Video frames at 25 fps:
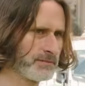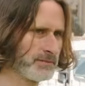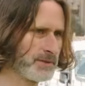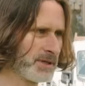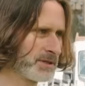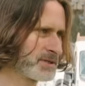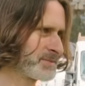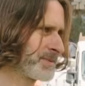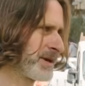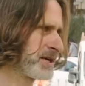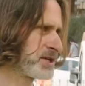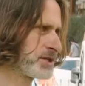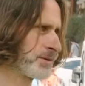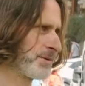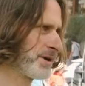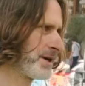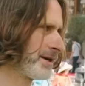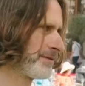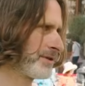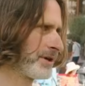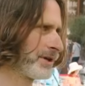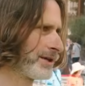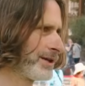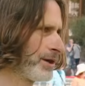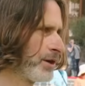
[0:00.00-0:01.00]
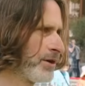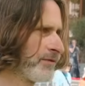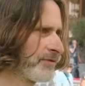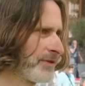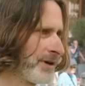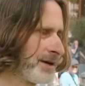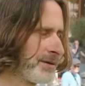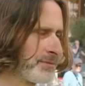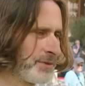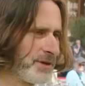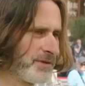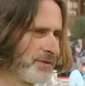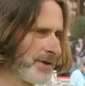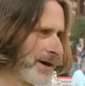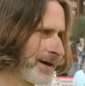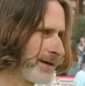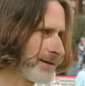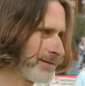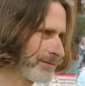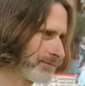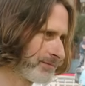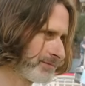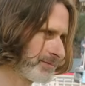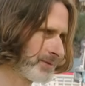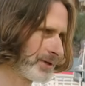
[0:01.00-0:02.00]
especially when I've got a girlfriend, we fuck,
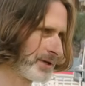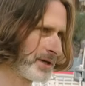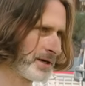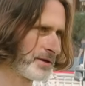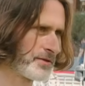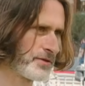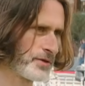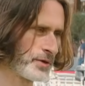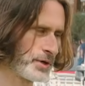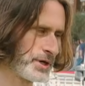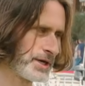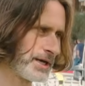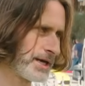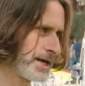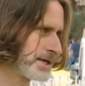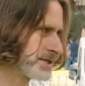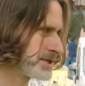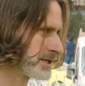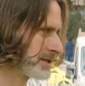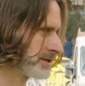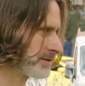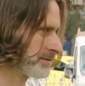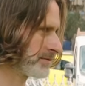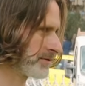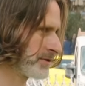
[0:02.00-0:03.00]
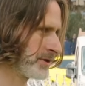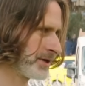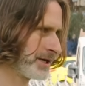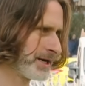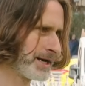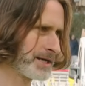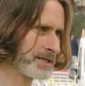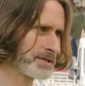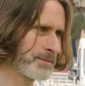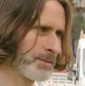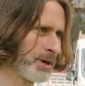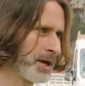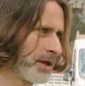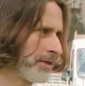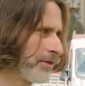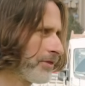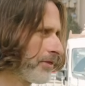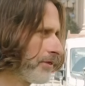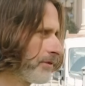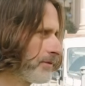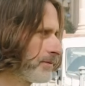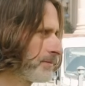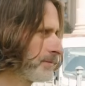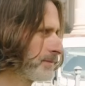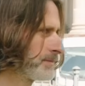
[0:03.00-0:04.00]
30 days a
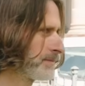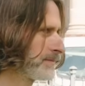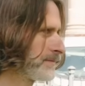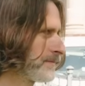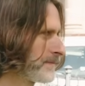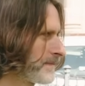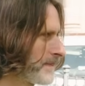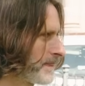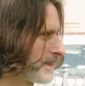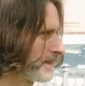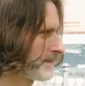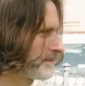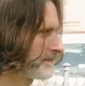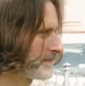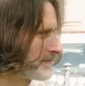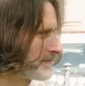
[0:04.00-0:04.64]
month. Yeah.